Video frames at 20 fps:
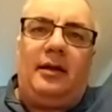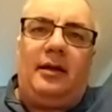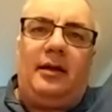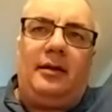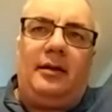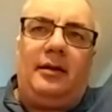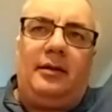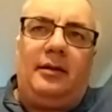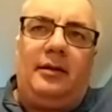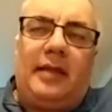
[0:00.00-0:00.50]

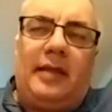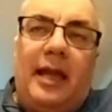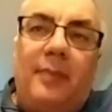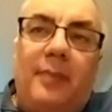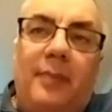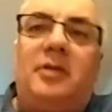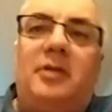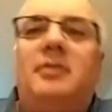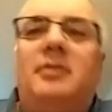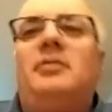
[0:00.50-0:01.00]

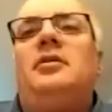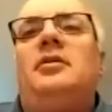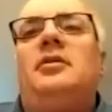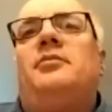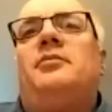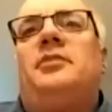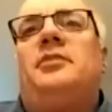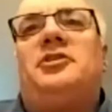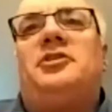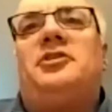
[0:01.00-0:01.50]
capital,
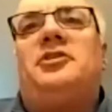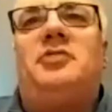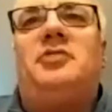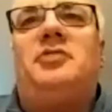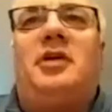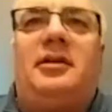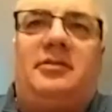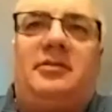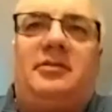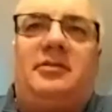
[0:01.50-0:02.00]
but you
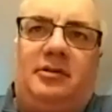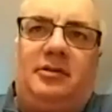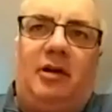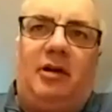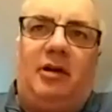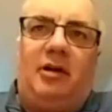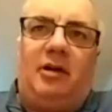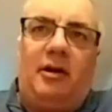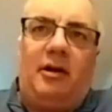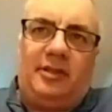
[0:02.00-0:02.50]
got the
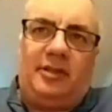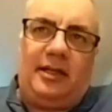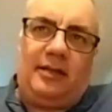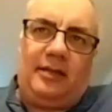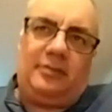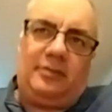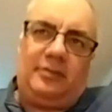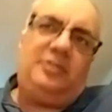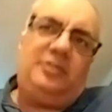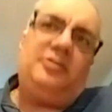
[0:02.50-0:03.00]

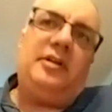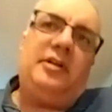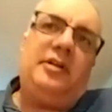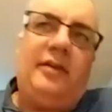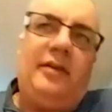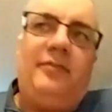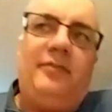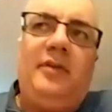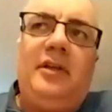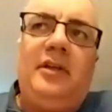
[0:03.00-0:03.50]
contacts. You
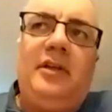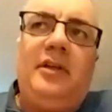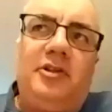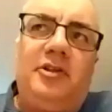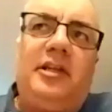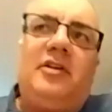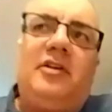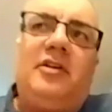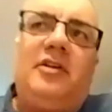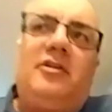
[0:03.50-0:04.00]
get
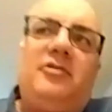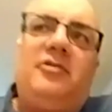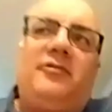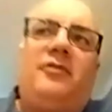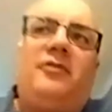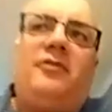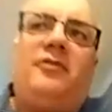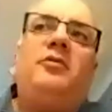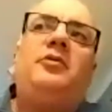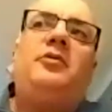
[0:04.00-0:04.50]
on your
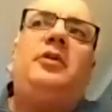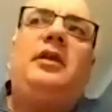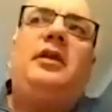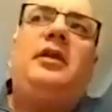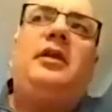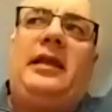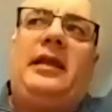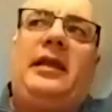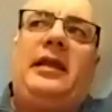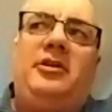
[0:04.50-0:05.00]
phone,
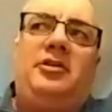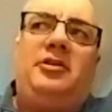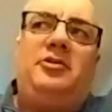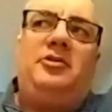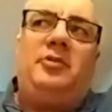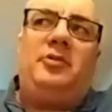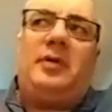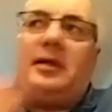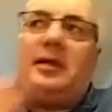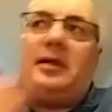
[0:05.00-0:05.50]
and you
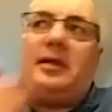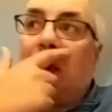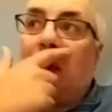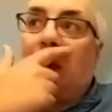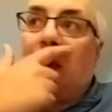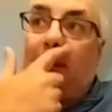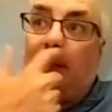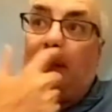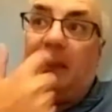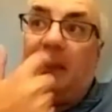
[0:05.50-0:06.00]

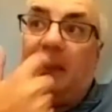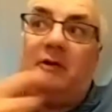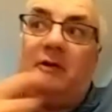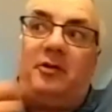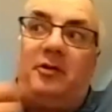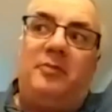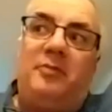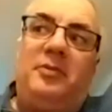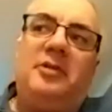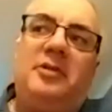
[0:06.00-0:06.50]

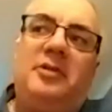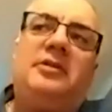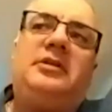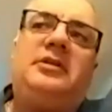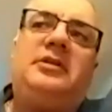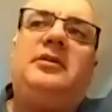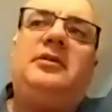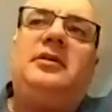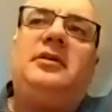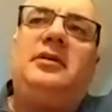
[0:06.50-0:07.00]
build
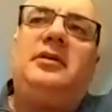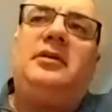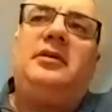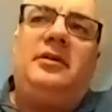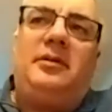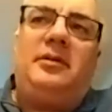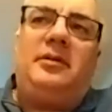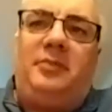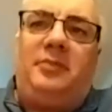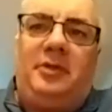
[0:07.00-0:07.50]

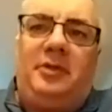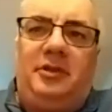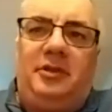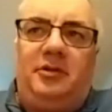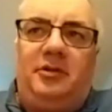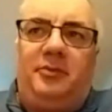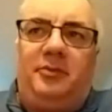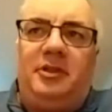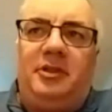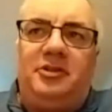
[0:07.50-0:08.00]

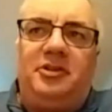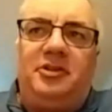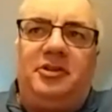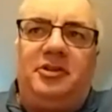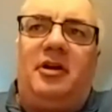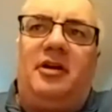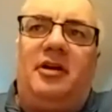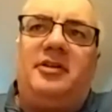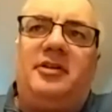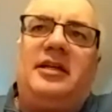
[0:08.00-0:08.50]
your
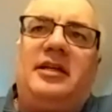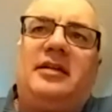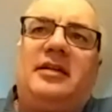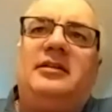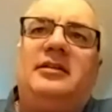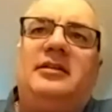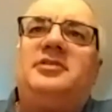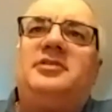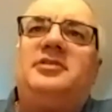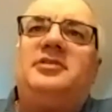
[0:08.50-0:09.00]
contact
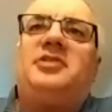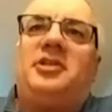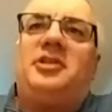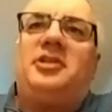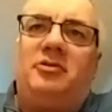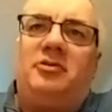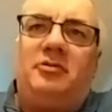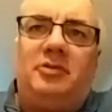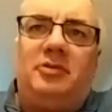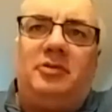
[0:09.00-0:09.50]
list, and
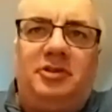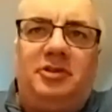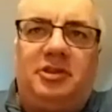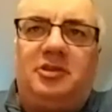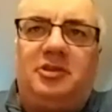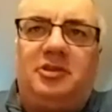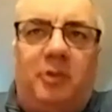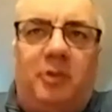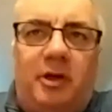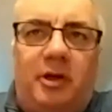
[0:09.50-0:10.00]
you just
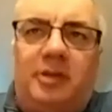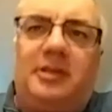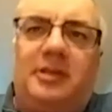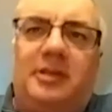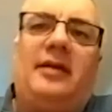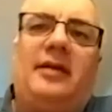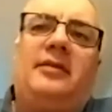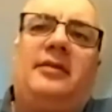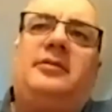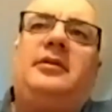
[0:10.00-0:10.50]
work that.
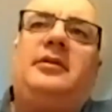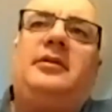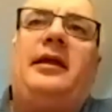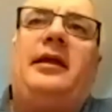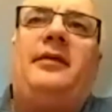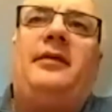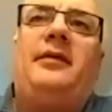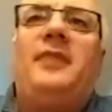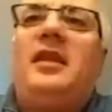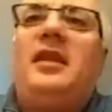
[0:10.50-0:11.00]
And
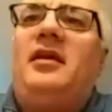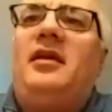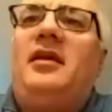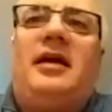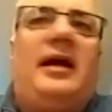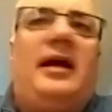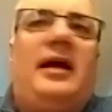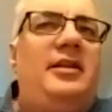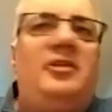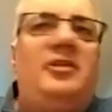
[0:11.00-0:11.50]
I
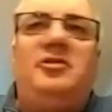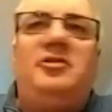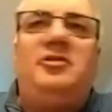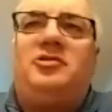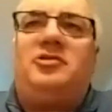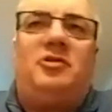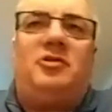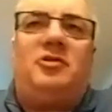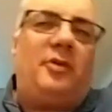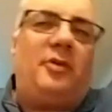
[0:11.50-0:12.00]
didn't use no
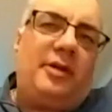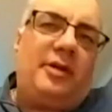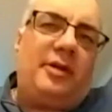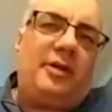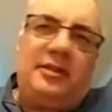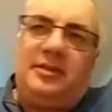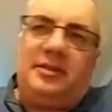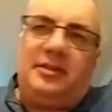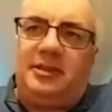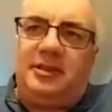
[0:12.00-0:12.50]

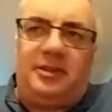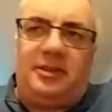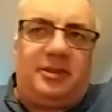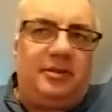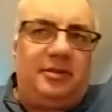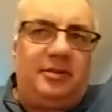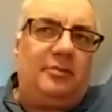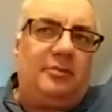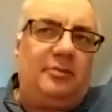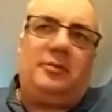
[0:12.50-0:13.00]
marketing
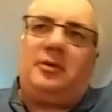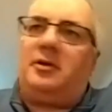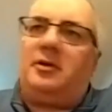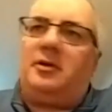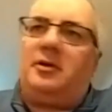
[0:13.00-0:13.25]
system, or